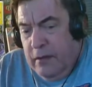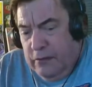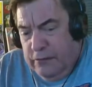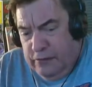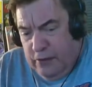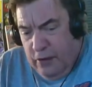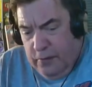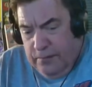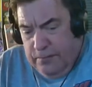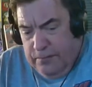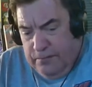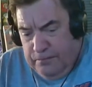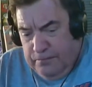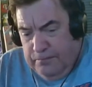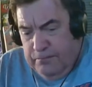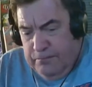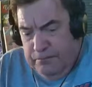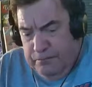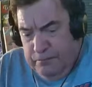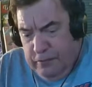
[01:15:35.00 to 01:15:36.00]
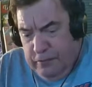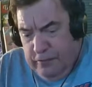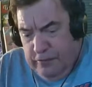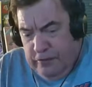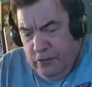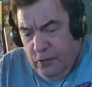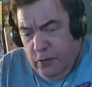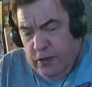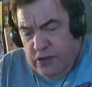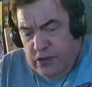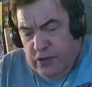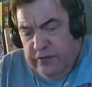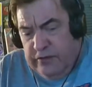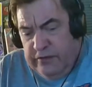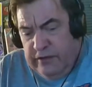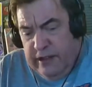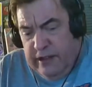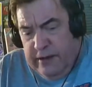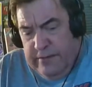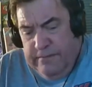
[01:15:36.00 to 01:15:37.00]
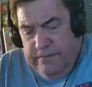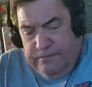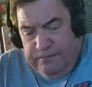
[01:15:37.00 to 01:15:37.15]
So 2 issues in,